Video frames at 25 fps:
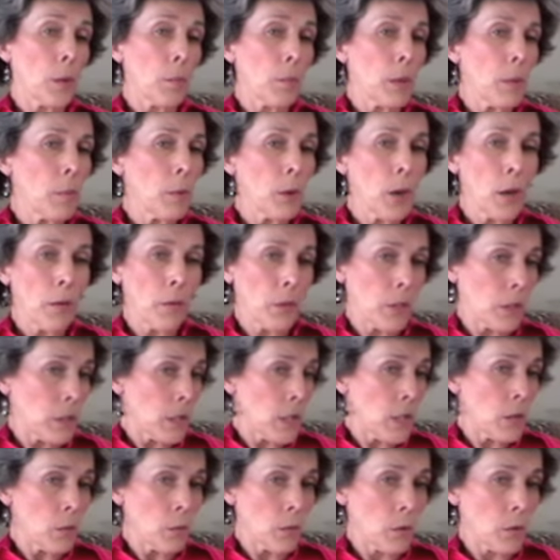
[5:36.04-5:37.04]
people
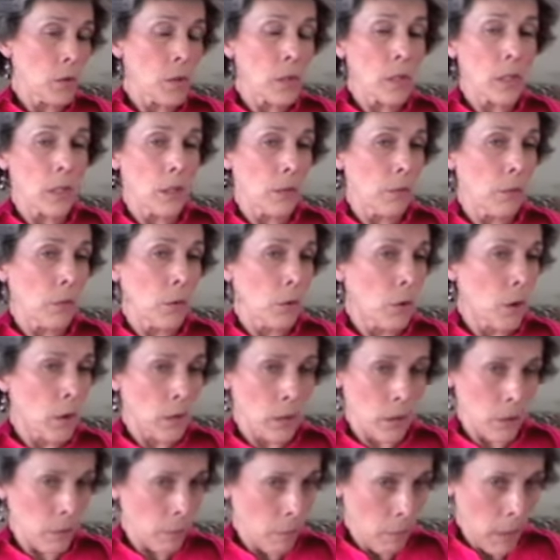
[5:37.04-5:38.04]
overseas will just give you
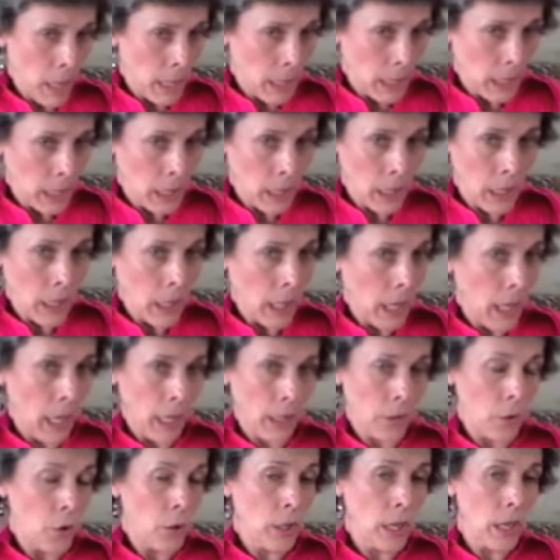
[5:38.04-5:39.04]
lots of money,
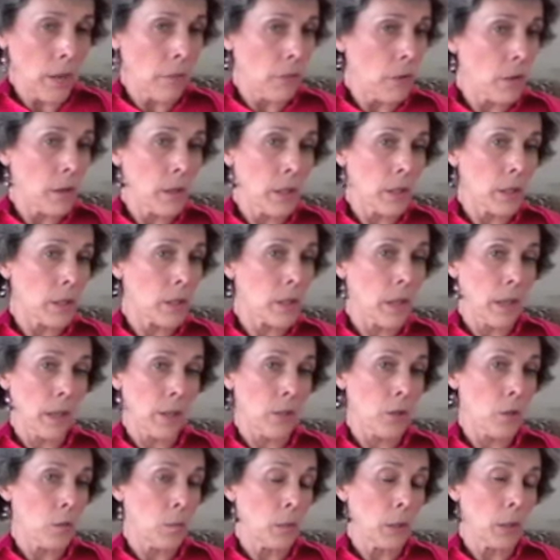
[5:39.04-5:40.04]
and you know, everything's
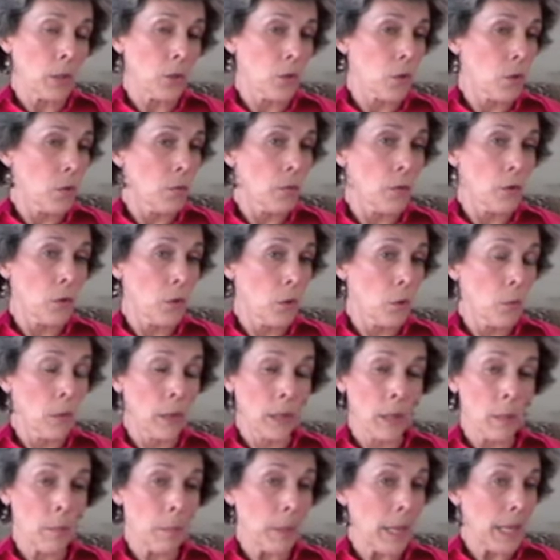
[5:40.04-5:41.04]
going to be served to you
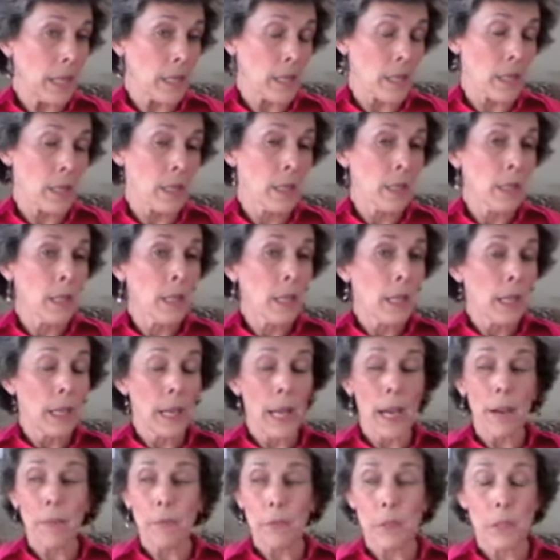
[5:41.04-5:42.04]
on a platter.
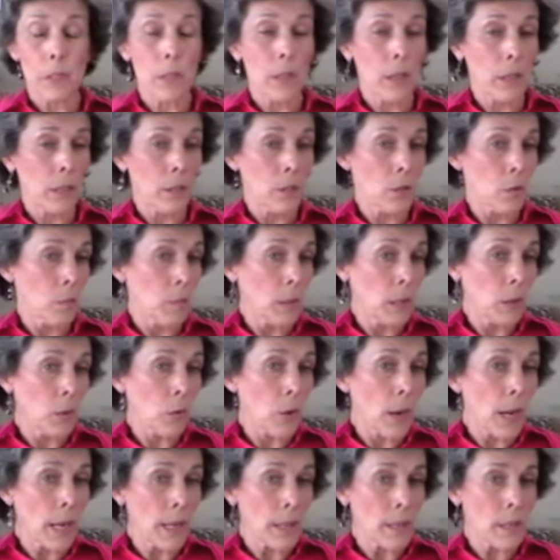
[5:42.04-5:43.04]
Life is going to be
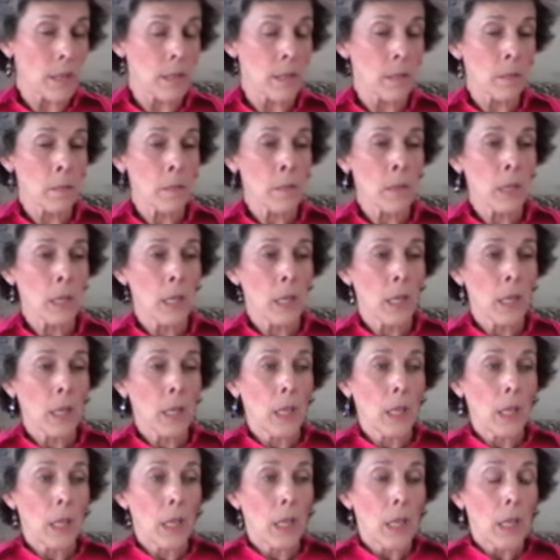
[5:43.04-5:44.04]
great.
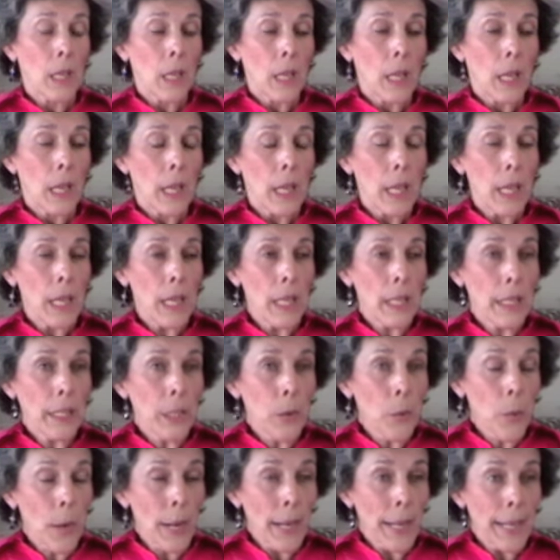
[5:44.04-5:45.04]

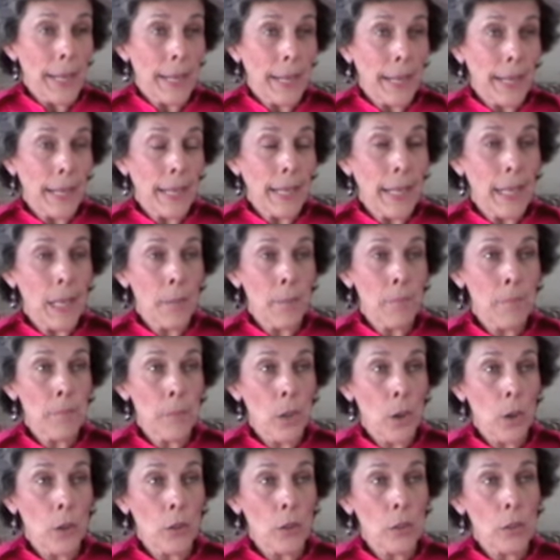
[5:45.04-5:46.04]
Anyway,
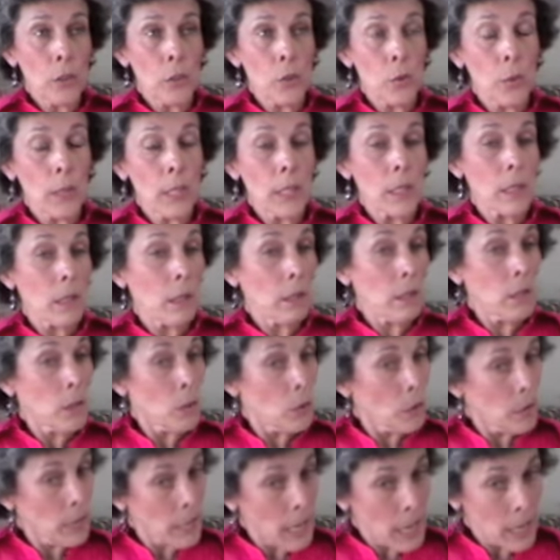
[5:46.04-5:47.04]
on
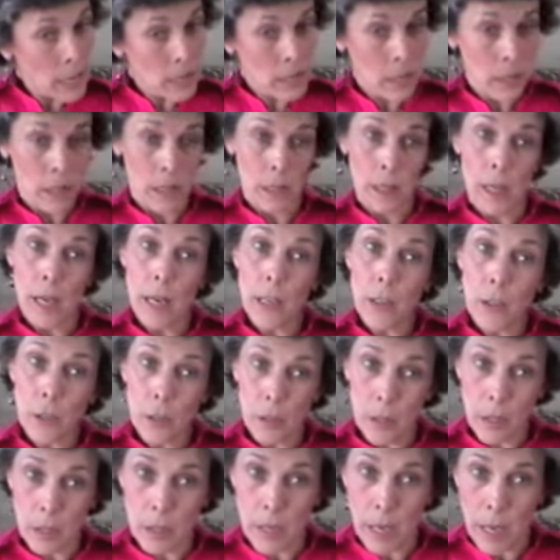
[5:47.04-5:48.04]
United
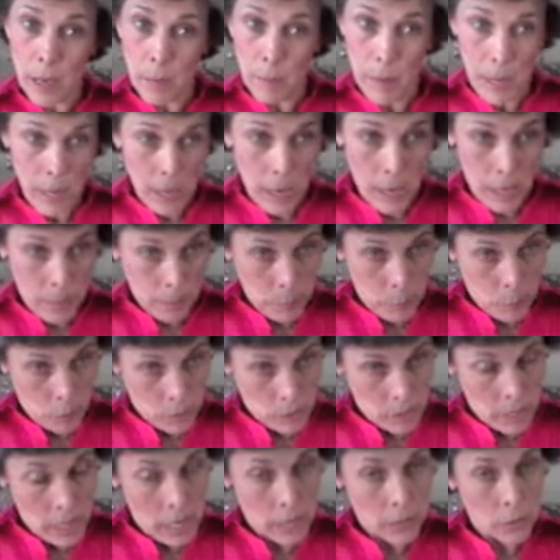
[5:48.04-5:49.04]
Nations Day, may I
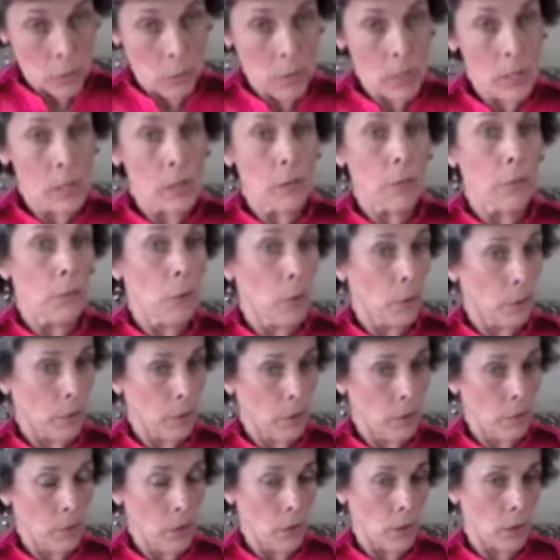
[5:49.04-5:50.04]
point out, 24th
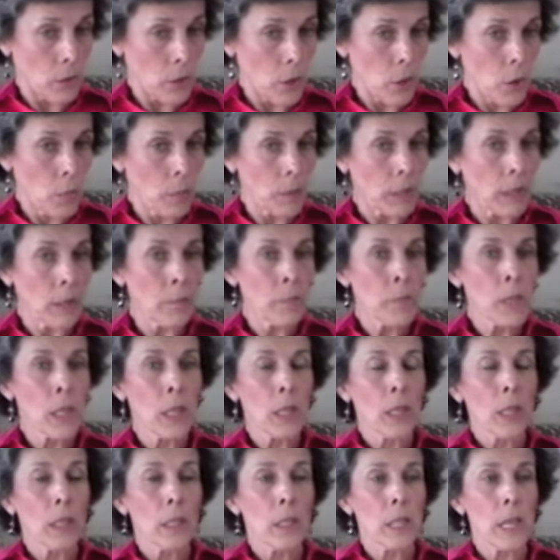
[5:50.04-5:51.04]
of October,
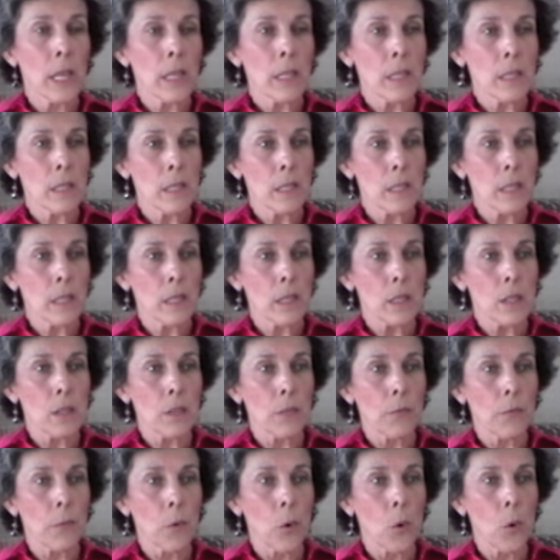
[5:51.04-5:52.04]

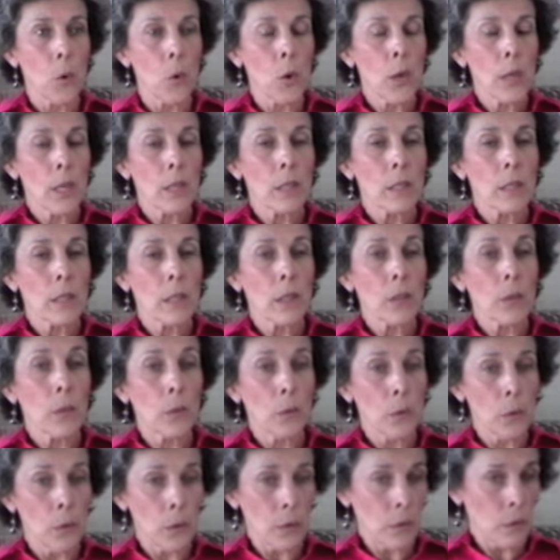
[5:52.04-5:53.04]
1964,
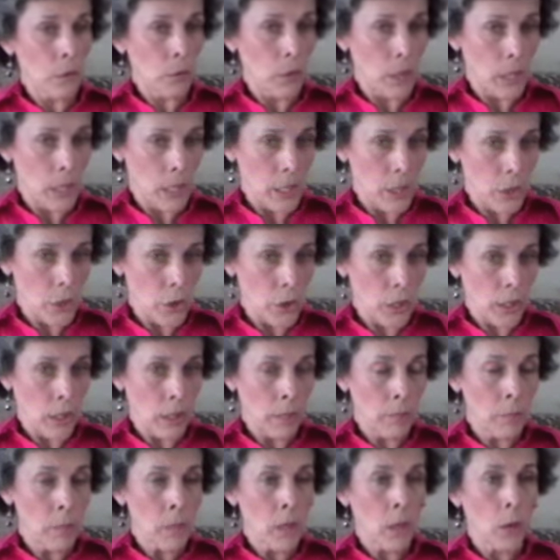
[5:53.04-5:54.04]
Northern
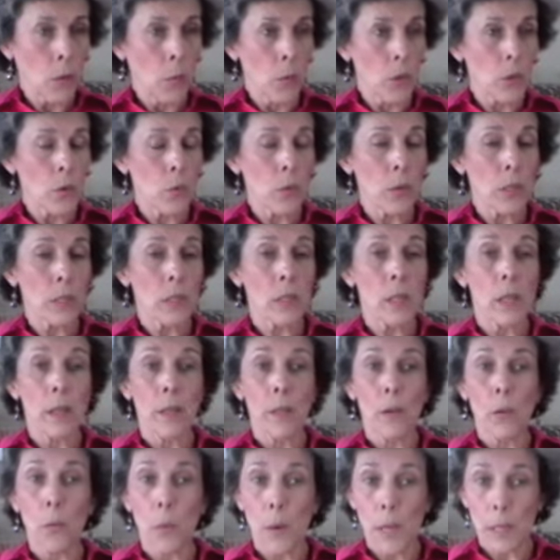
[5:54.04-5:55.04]
Rhodesia, which was
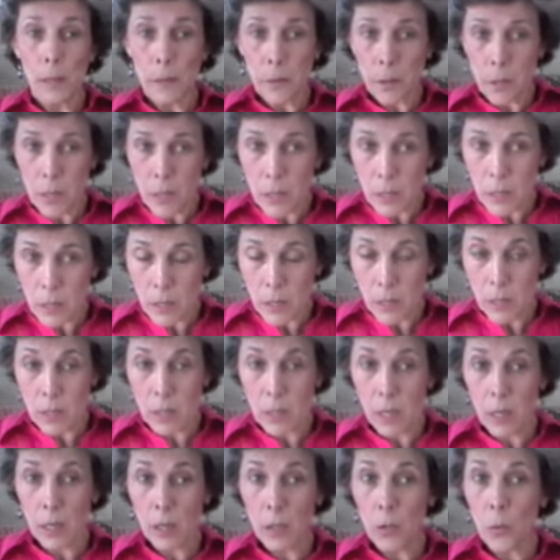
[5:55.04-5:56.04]
the
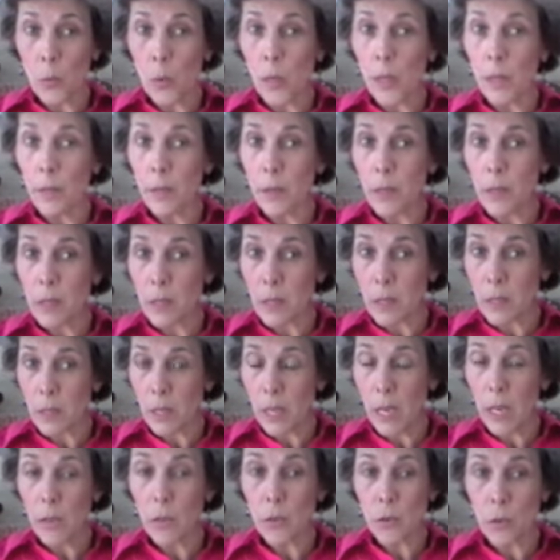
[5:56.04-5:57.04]
second wealthiest
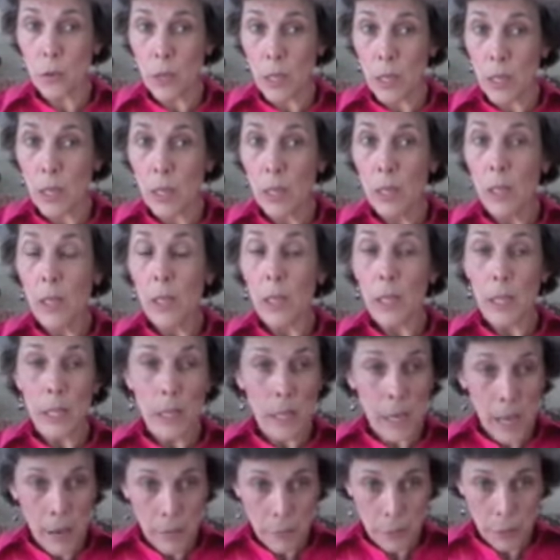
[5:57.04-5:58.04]
country
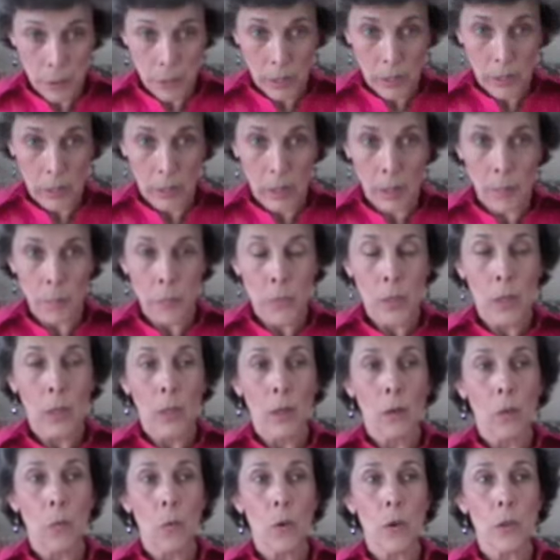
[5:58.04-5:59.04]
in Africa,
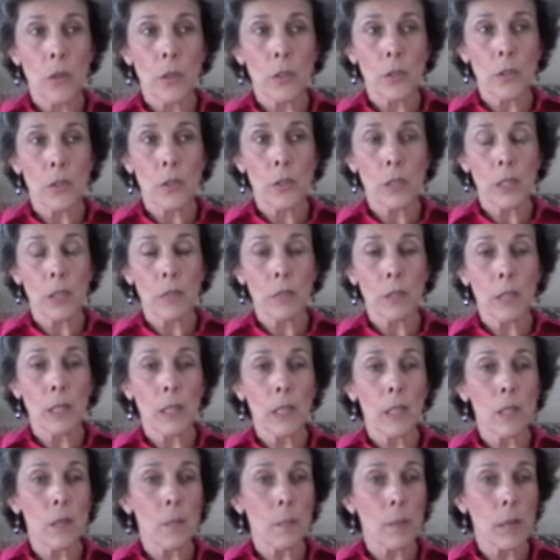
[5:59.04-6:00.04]
was given
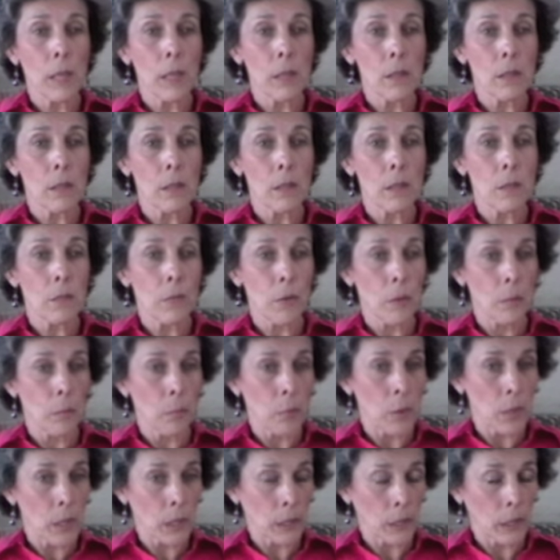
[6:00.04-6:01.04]
independence from
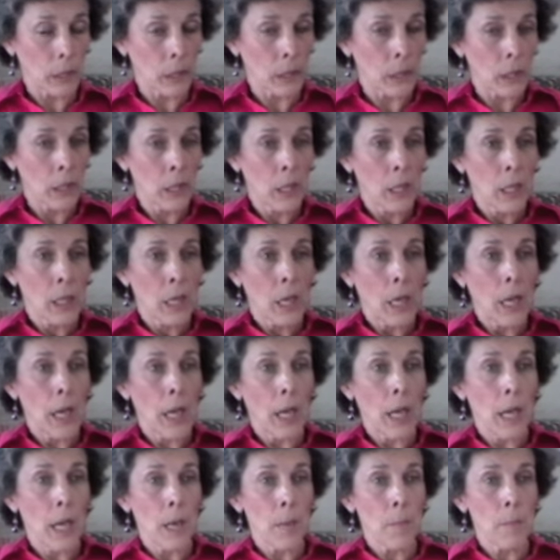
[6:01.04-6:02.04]
Britain,
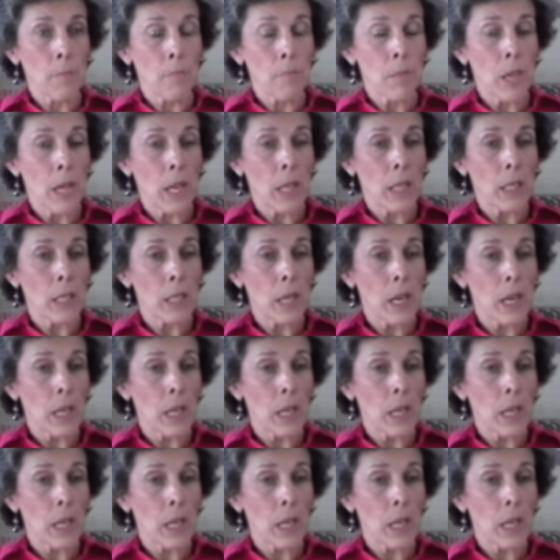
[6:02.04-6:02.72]
and